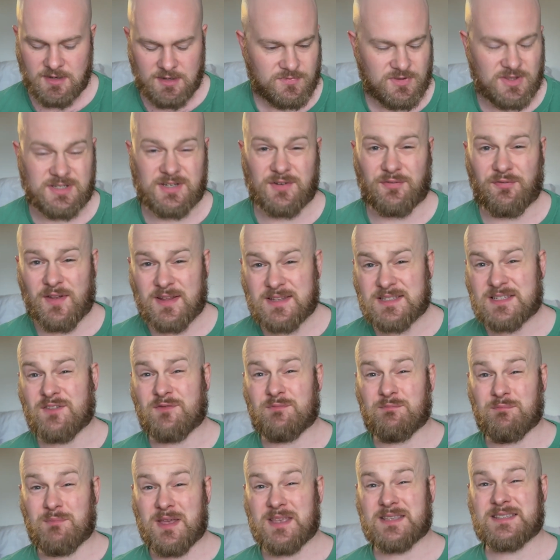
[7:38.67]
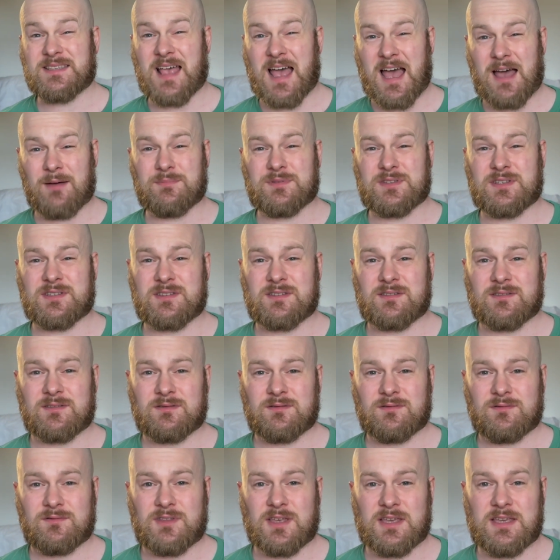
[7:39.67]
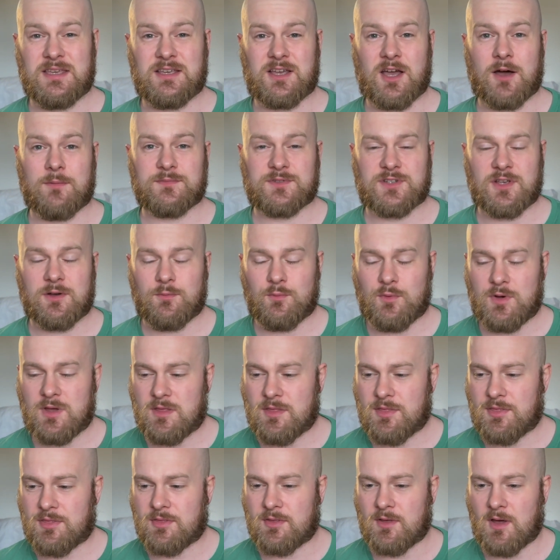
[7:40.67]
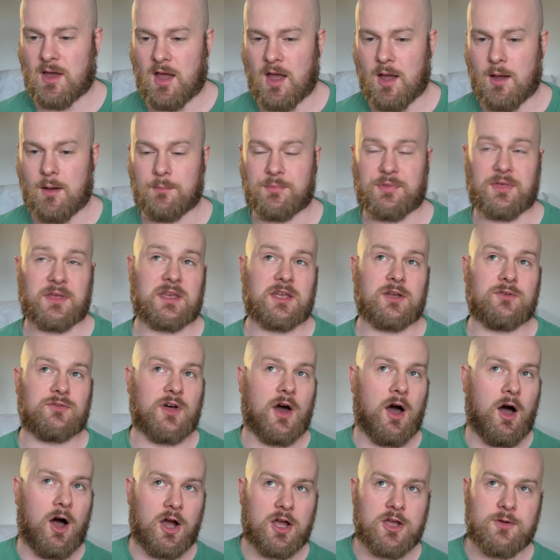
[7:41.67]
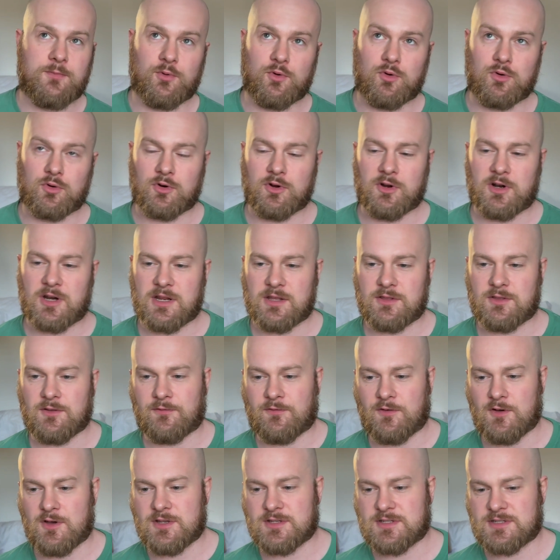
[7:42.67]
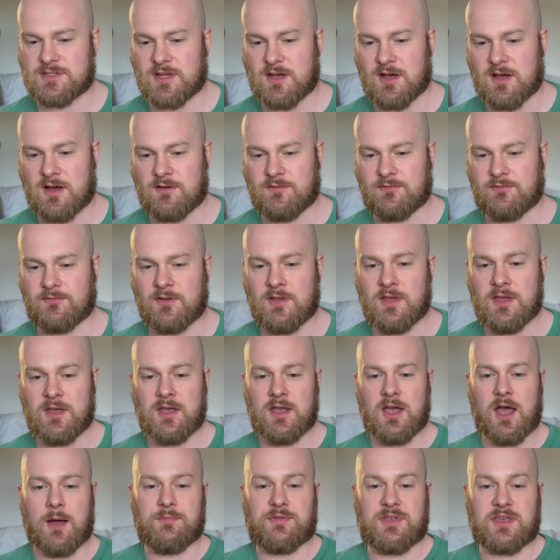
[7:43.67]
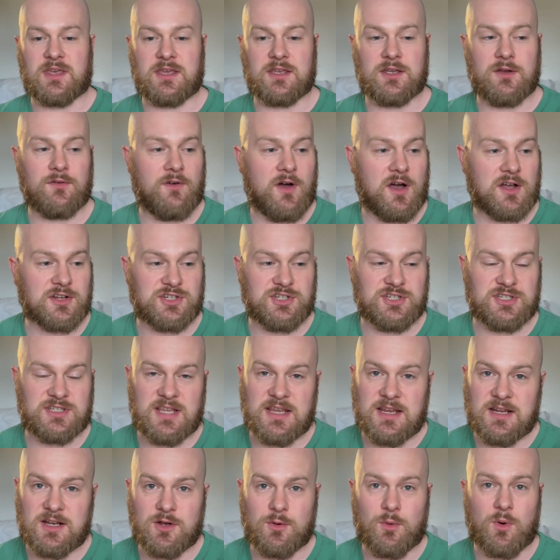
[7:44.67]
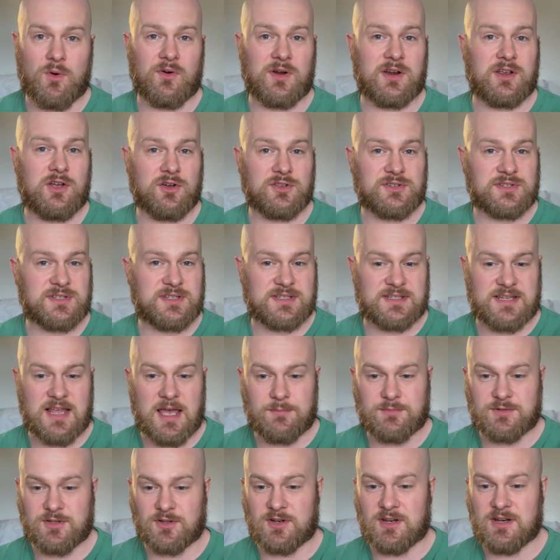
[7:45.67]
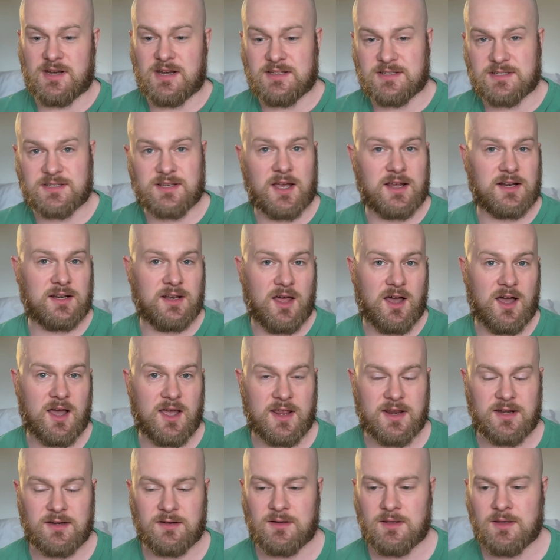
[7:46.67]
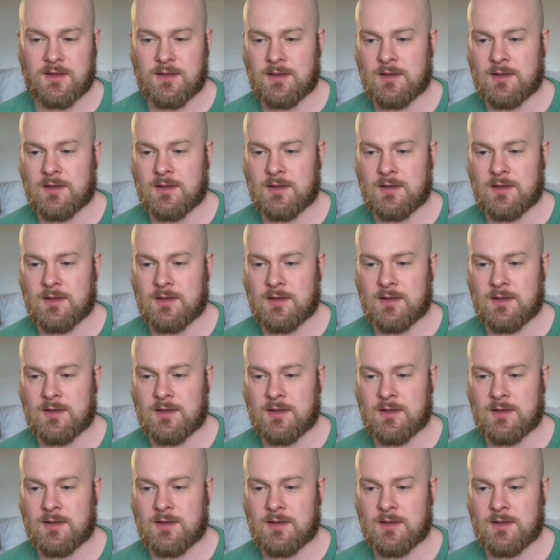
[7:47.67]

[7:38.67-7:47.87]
The defensive mishaps that he comes up with. I'm thinking of the high ball early in the first half. I'm thinking of Argentina where he got stepped on an inside line.